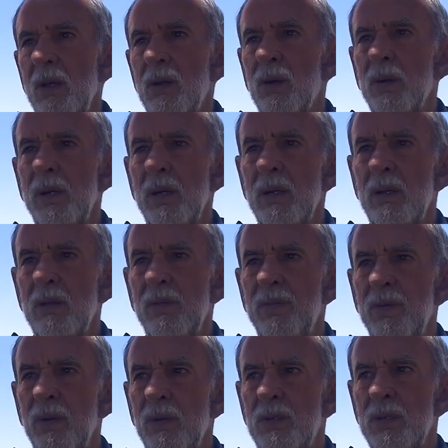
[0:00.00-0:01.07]
Going into the
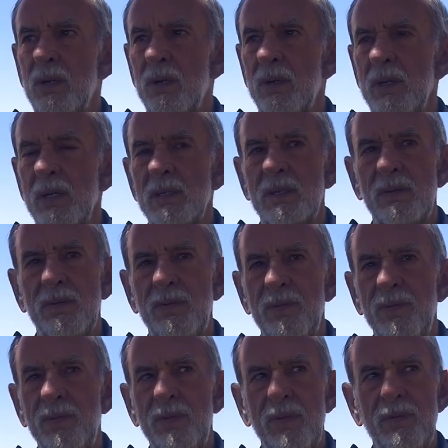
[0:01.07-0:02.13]
future is
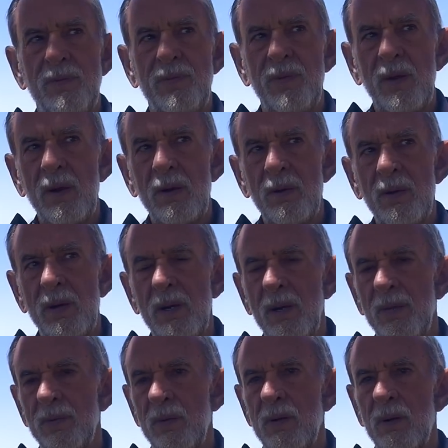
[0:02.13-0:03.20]
very
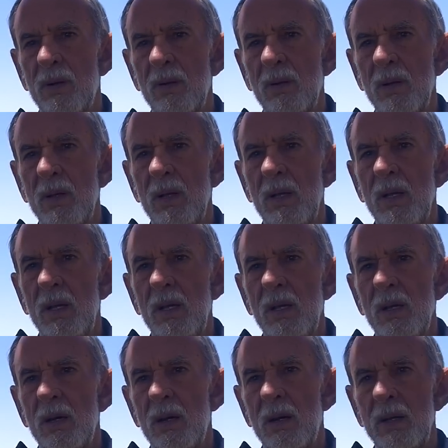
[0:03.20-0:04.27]
difficult.
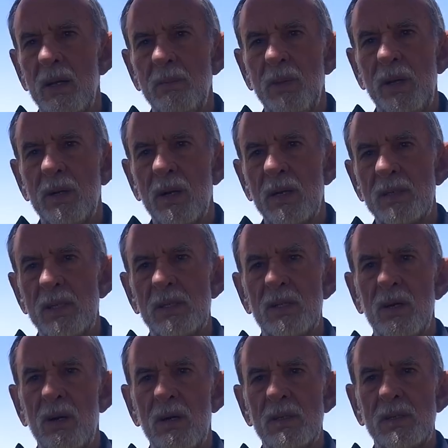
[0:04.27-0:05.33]
Because it's
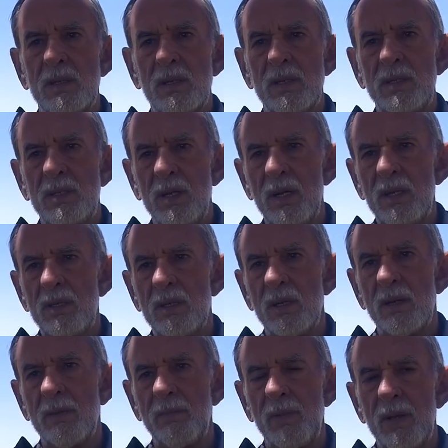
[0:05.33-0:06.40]
constantly
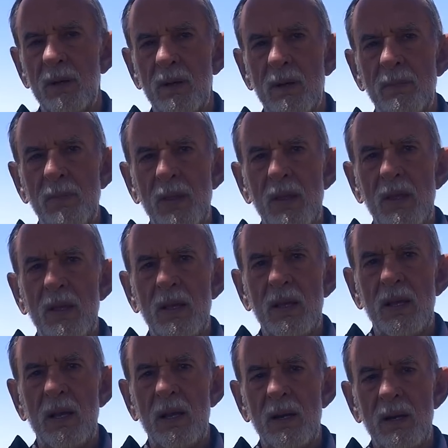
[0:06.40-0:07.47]
changing. One
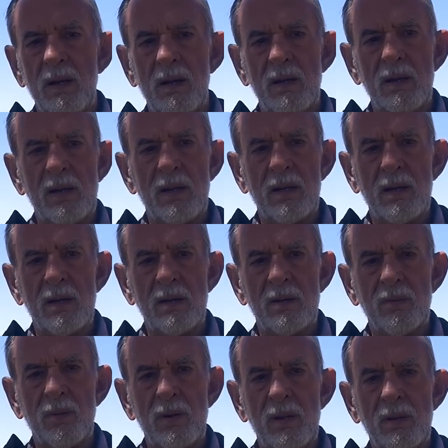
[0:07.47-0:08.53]
of
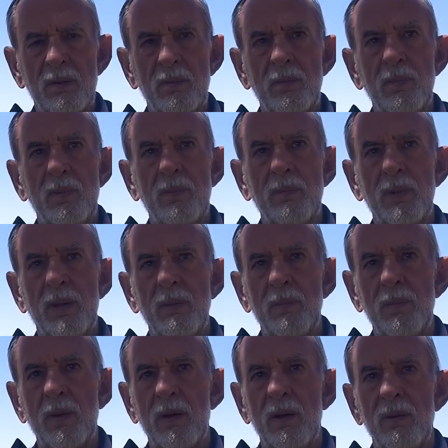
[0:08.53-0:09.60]
the
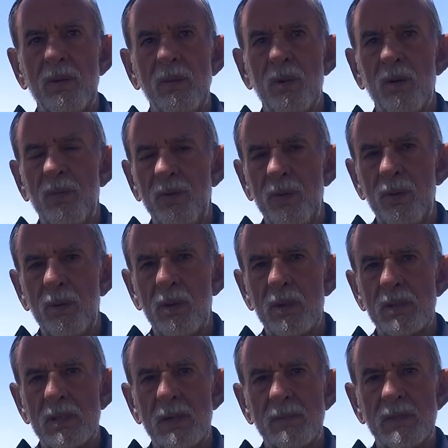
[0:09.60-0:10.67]
remote
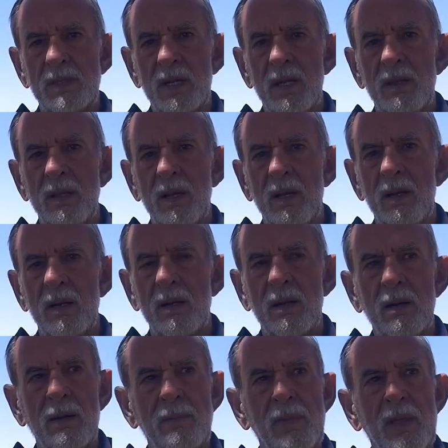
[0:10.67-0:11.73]
viewers said that
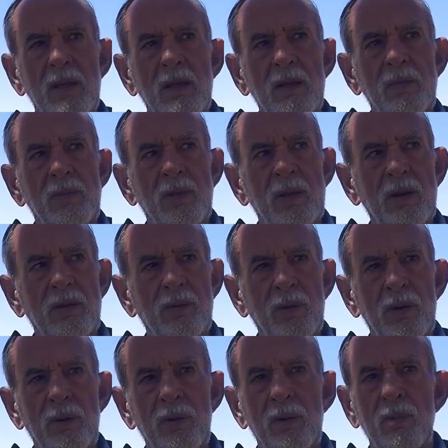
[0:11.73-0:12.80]

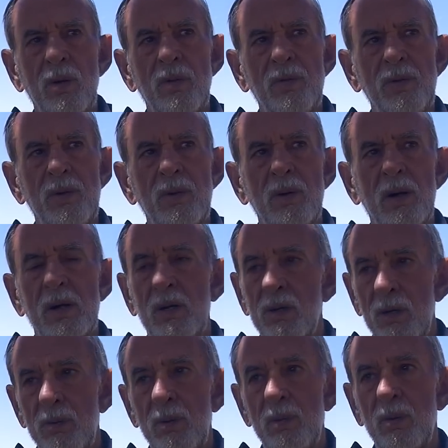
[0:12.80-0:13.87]
when a
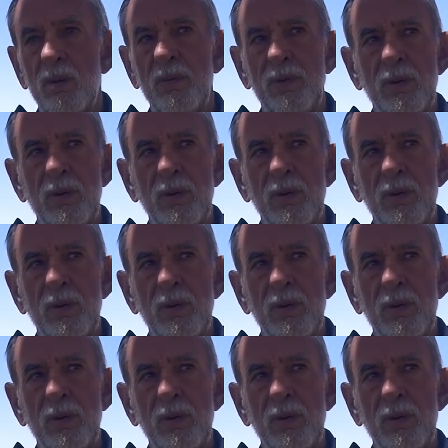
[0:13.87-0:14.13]
good remote